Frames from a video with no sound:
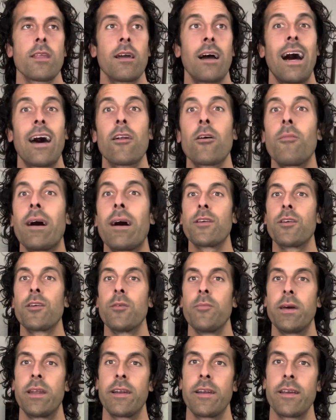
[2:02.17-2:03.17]
I don't
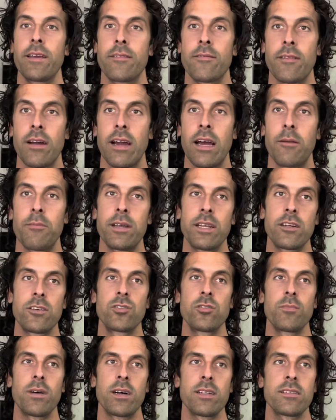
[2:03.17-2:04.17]
humidity, right? I've been here
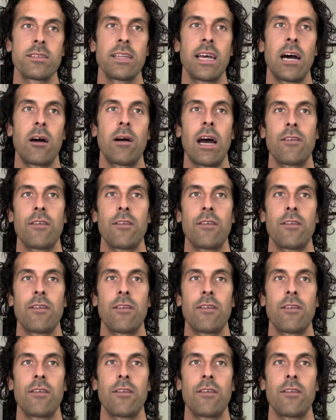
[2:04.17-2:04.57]
two months now.